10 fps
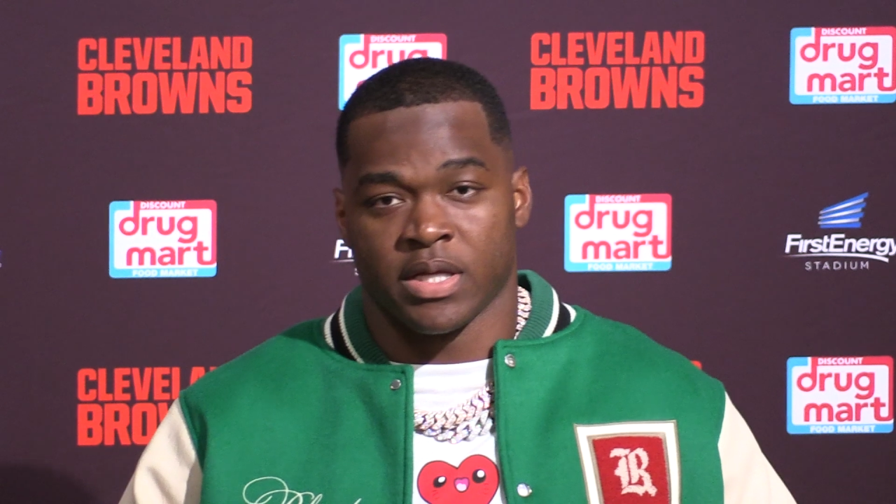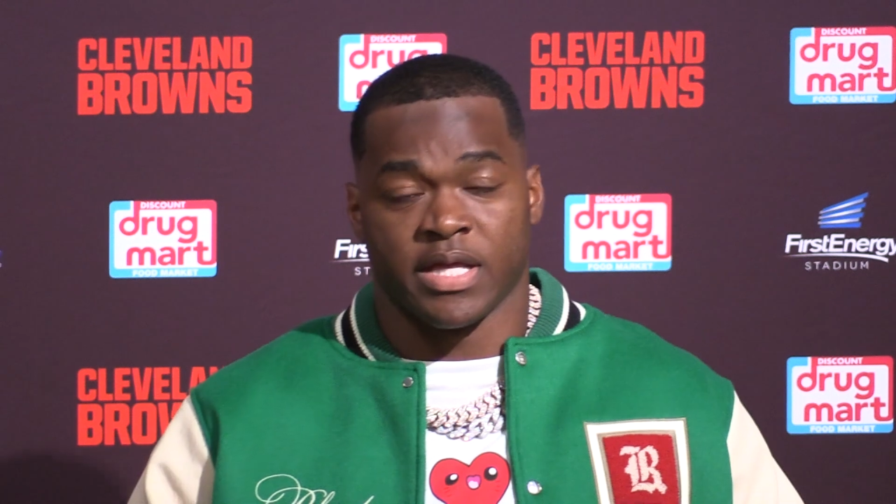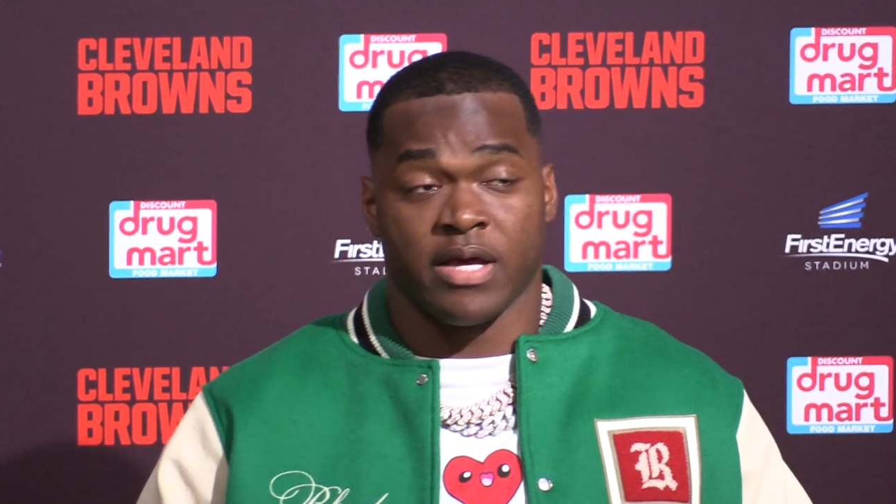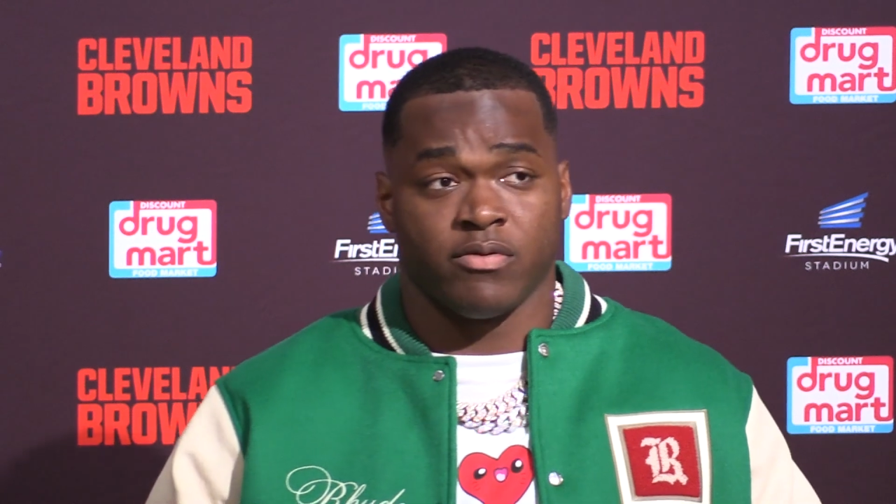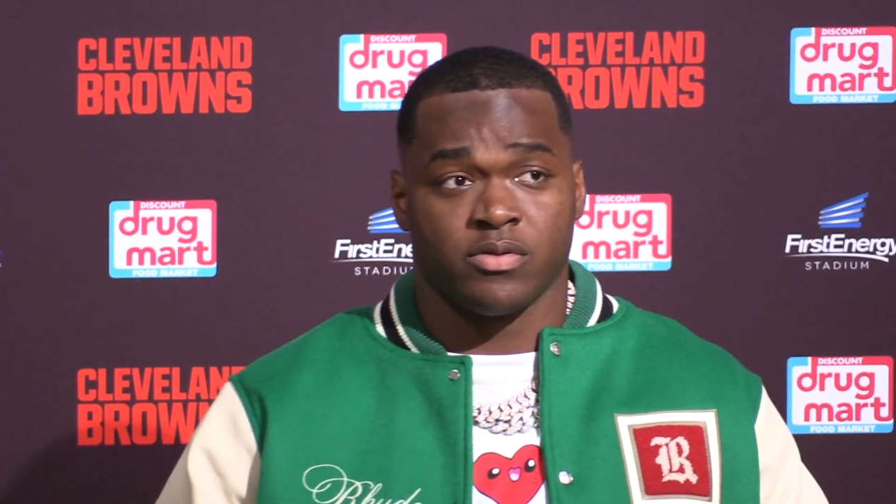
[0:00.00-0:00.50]

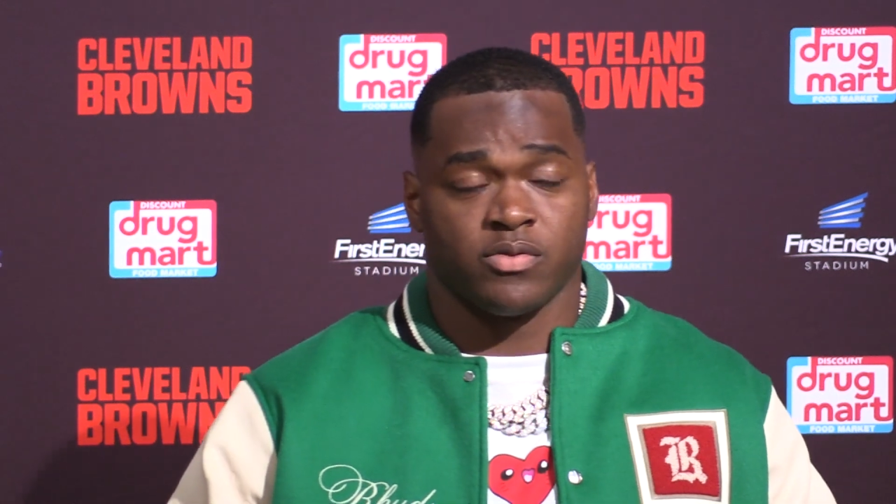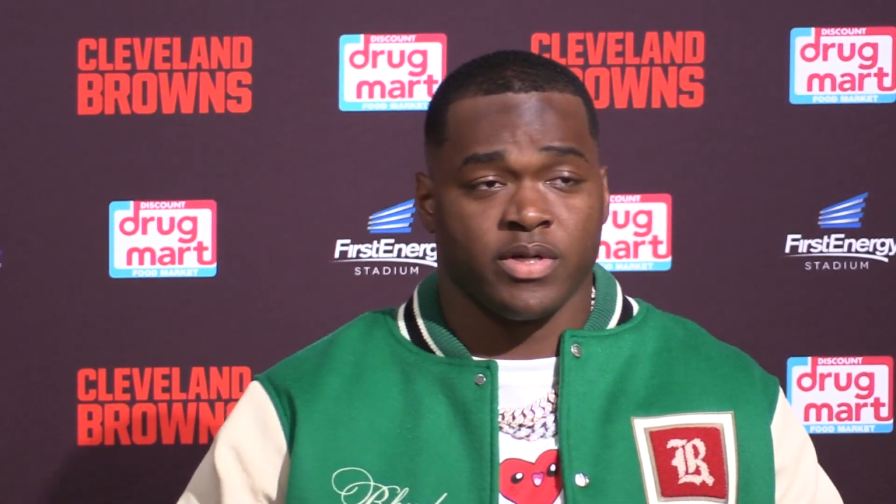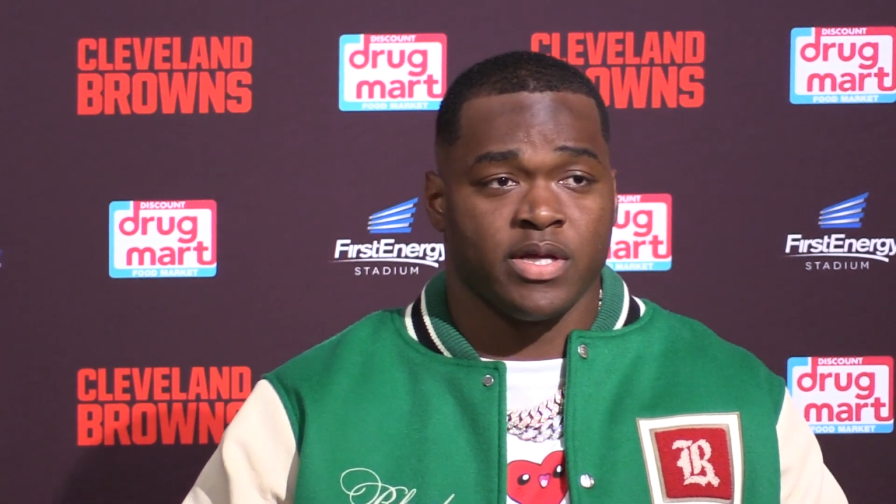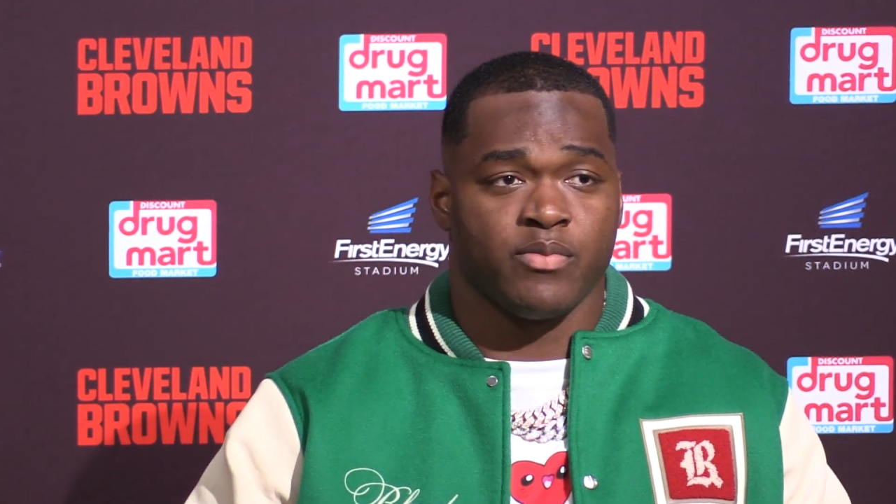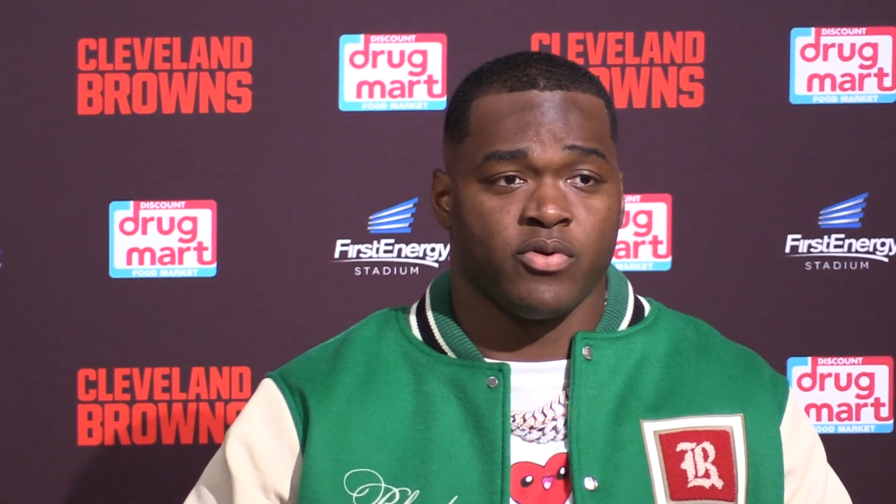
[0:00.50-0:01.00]
Yeah, well, it was
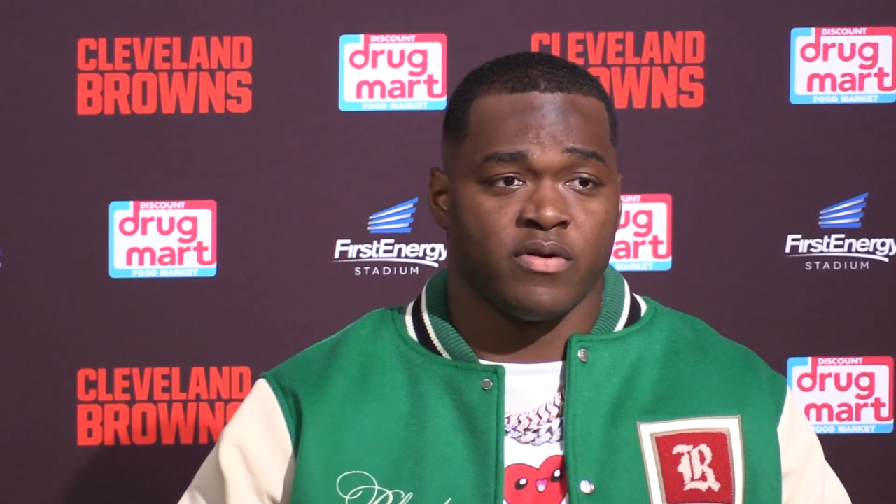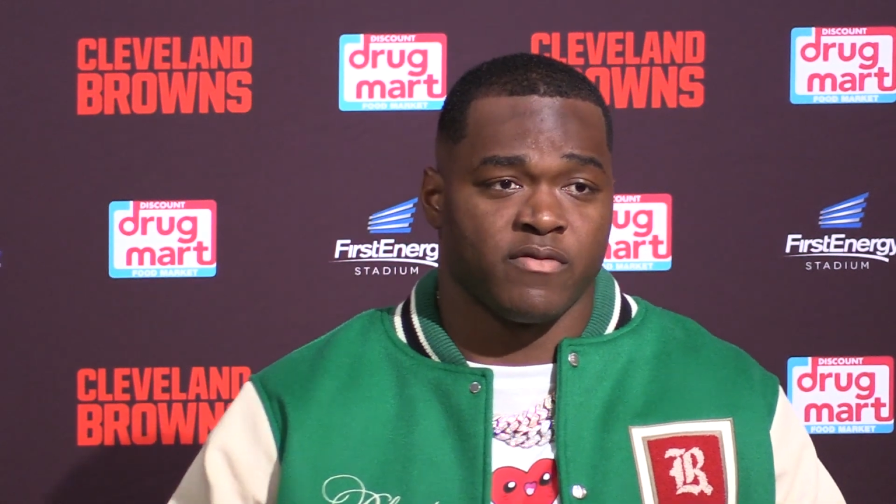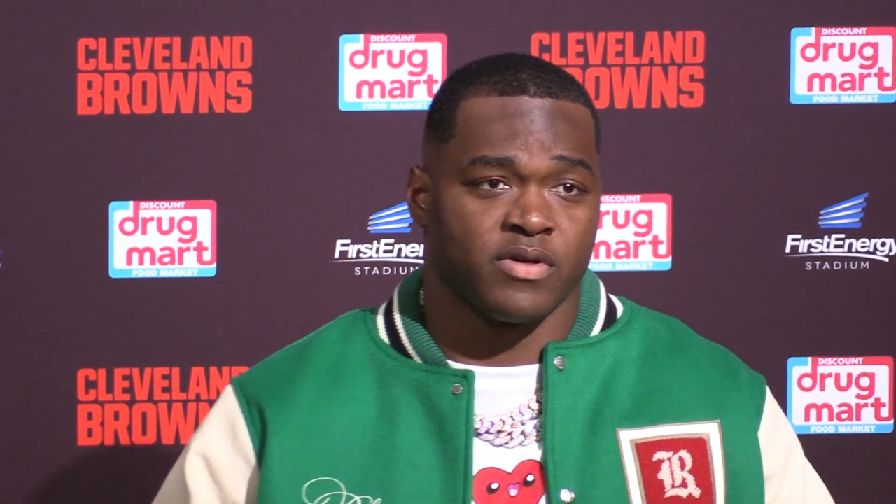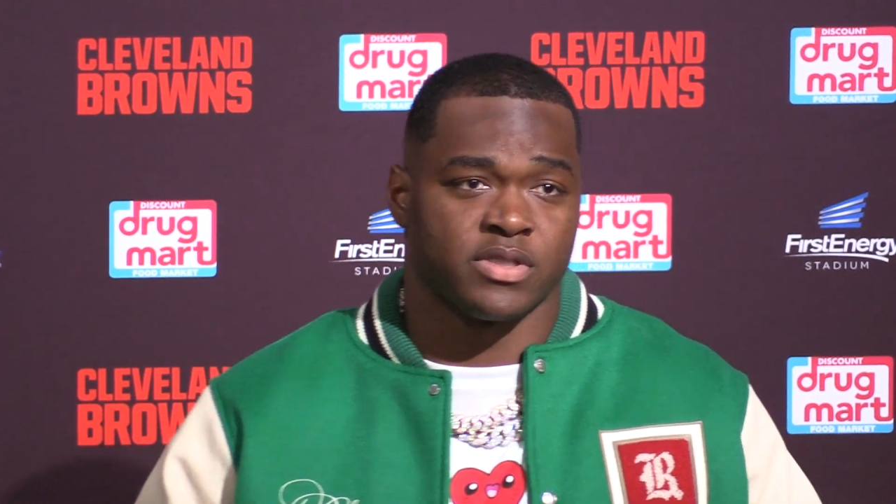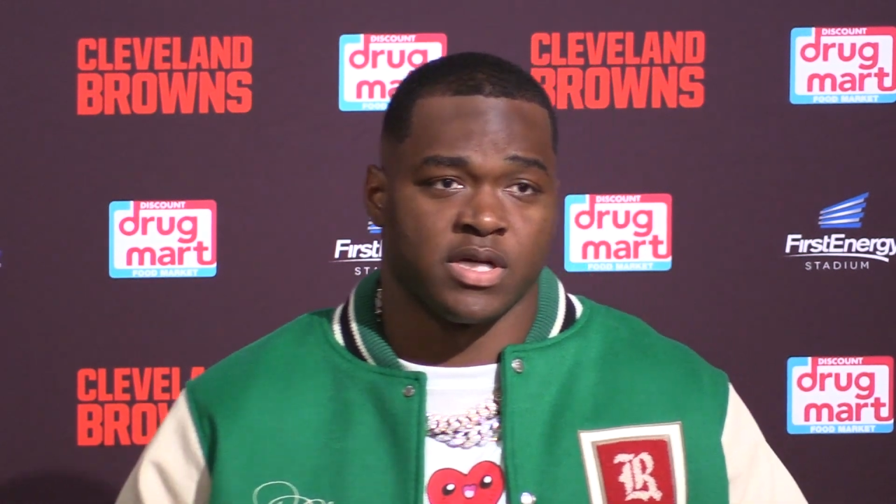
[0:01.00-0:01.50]
really important for us